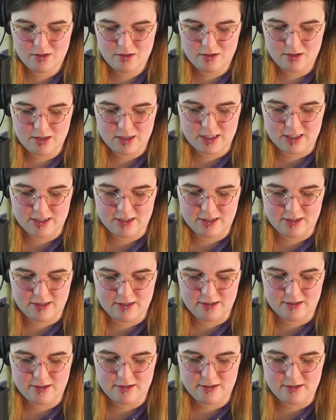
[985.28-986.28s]
uh,
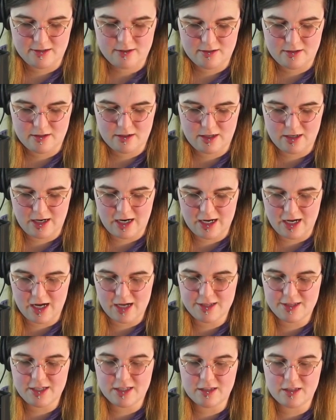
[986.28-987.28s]
I, I
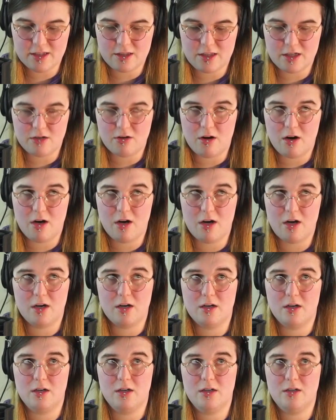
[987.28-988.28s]
think that there
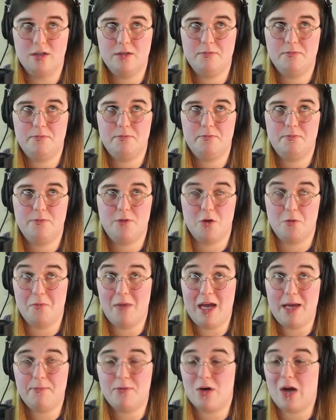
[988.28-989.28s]
are there
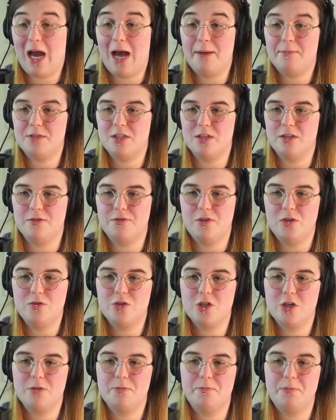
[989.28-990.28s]
may perhaps in the
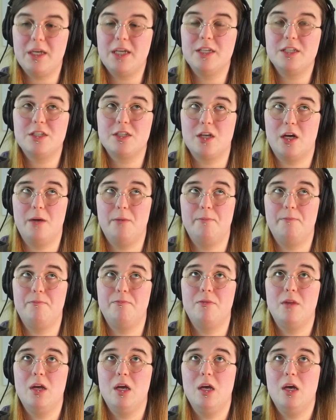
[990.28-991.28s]
future be some
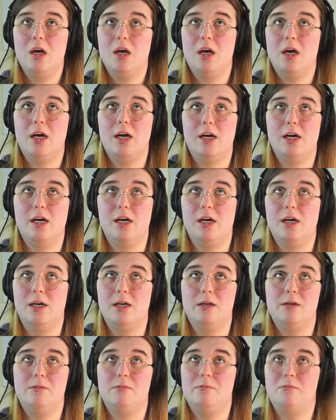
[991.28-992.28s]

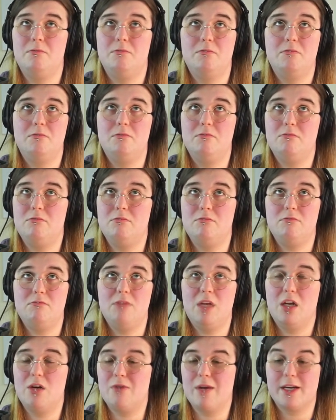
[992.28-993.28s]
uh,
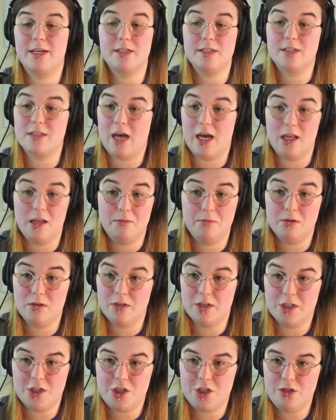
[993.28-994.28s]
irreconcilable
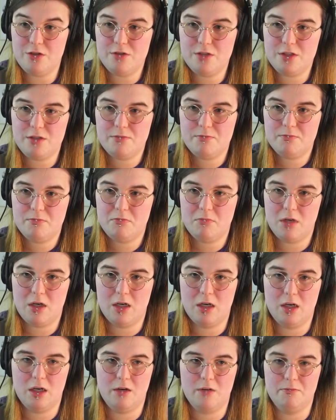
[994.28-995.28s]
issues.
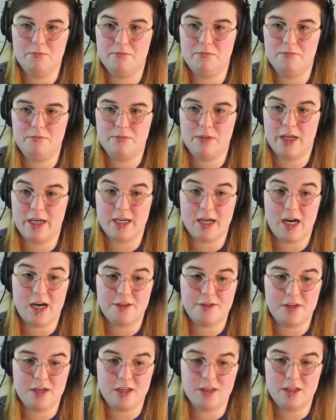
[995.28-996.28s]
Um, like I
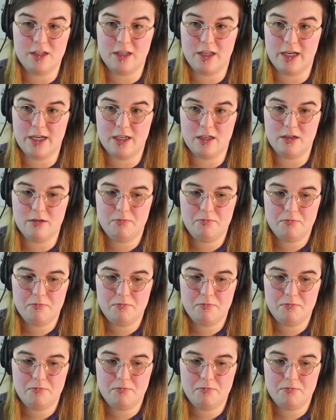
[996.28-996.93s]
think that like